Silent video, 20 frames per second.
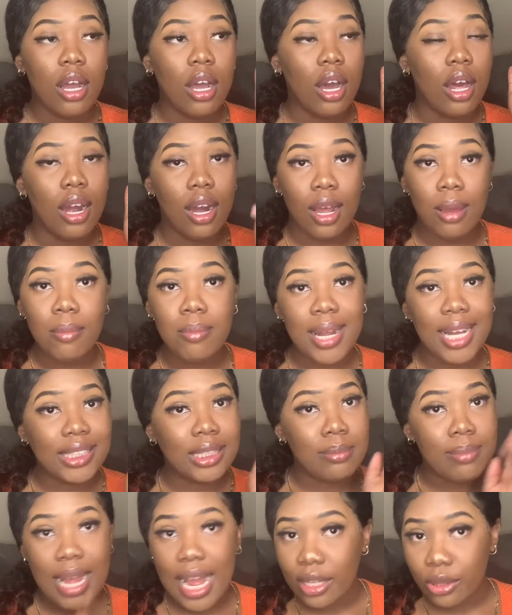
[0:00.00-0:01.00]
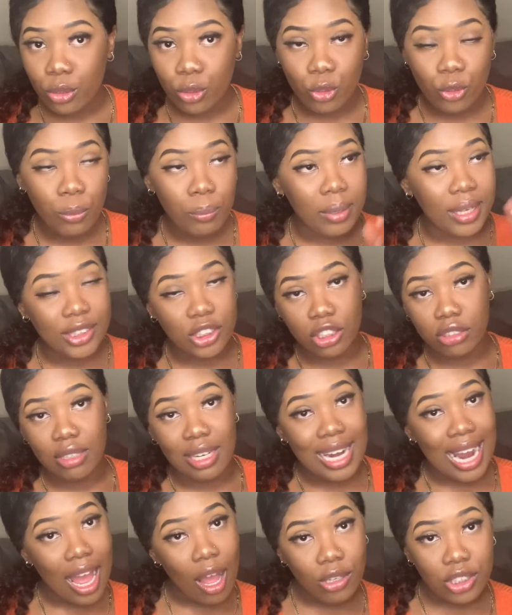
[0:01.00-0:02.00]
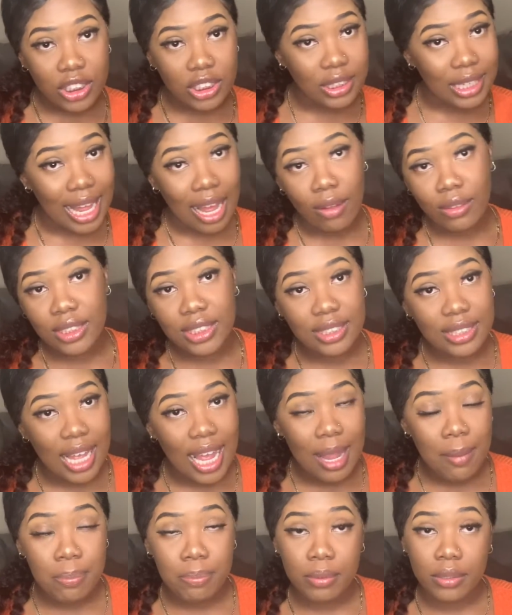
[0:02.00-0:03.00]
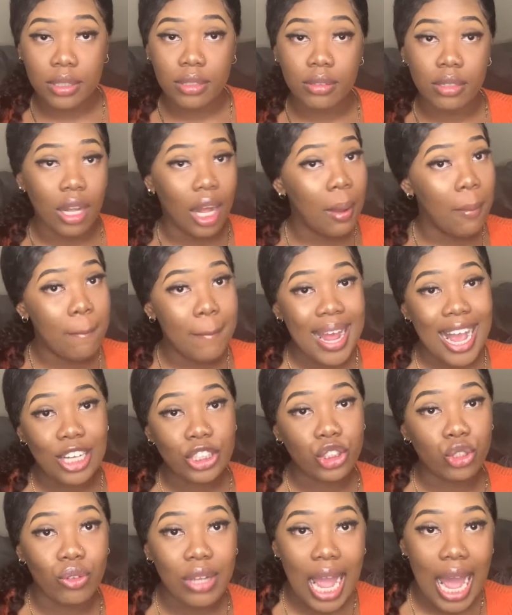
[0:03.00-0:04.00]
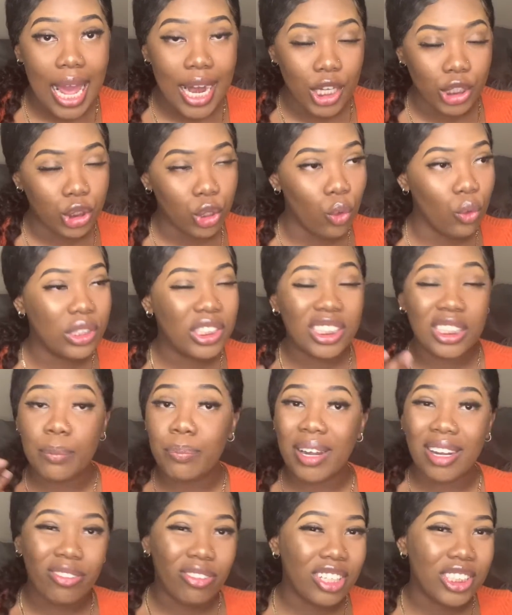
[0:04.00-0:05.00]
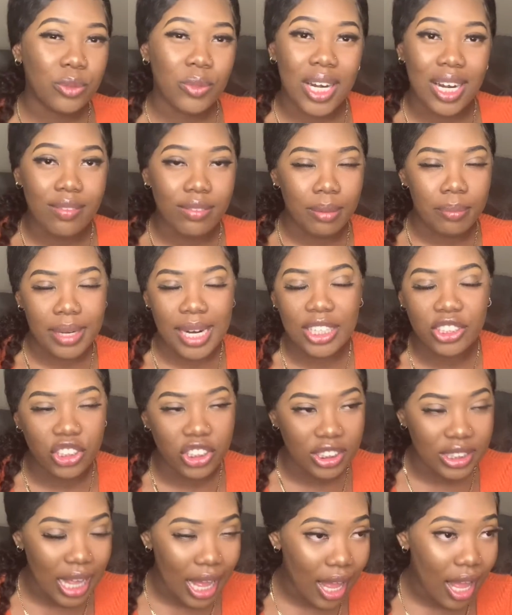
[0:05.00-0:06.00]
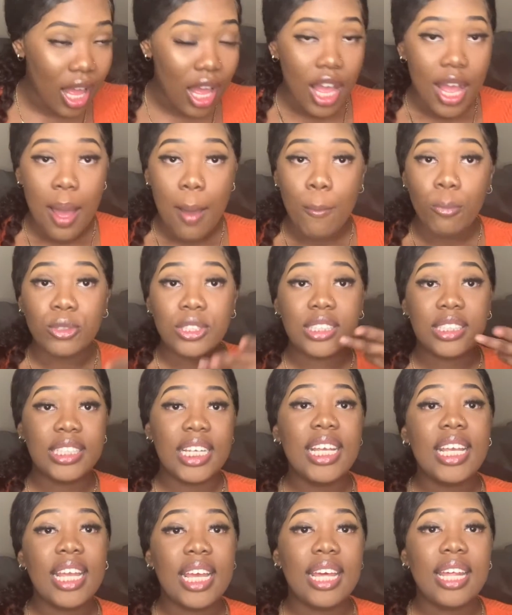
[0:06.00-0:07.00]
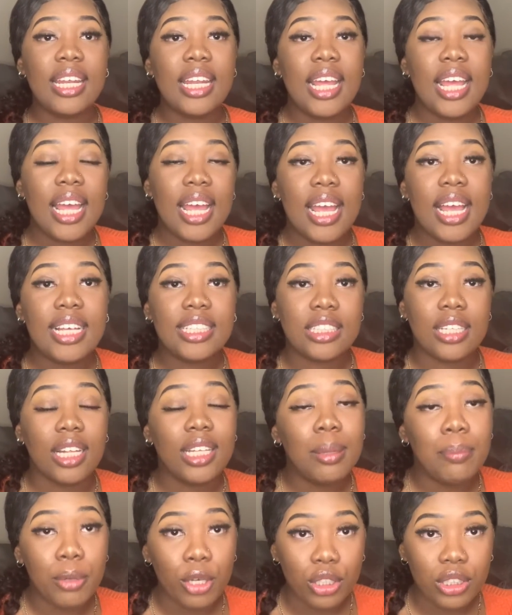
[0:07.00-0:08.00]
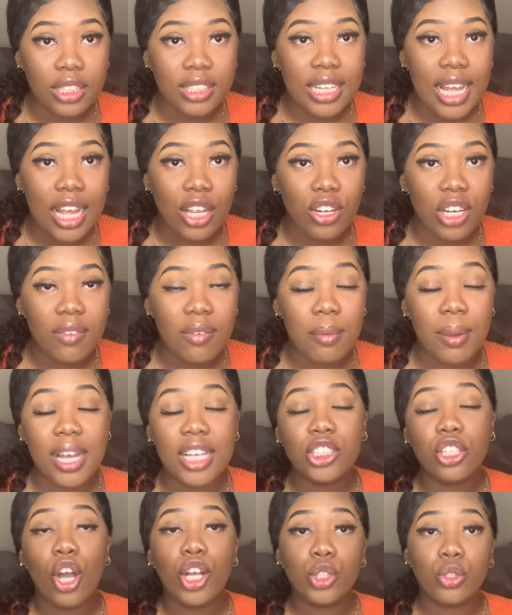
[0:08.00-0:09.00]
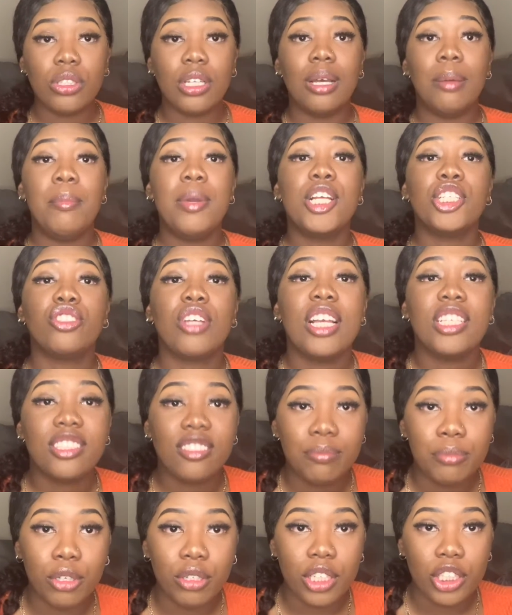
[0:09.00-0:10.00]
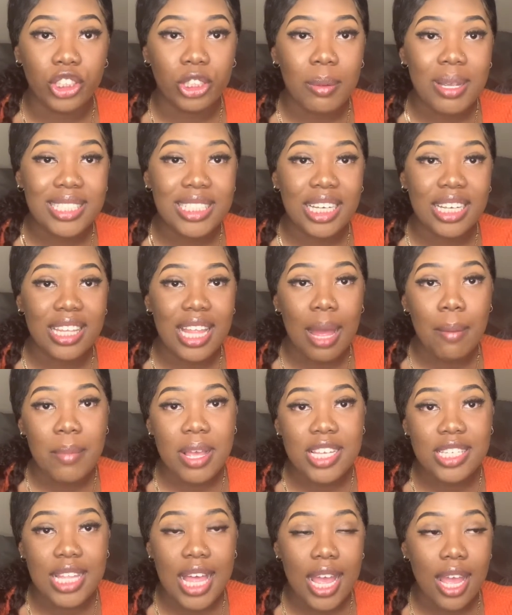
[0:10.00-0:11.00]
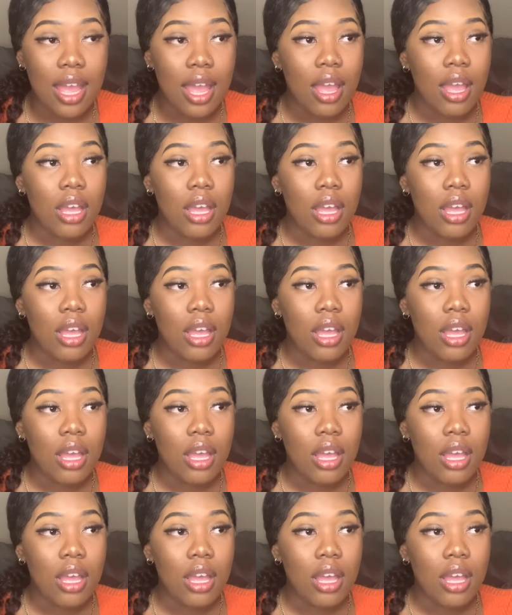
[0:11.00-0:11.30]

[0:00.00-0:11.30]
Alum got the bathroom, but in terms of lounge, lounge type, Mastro got it. So it's just a preference, whatever, but that's just that. C N is another building that you live in, but it's also the administration building. So basically that means like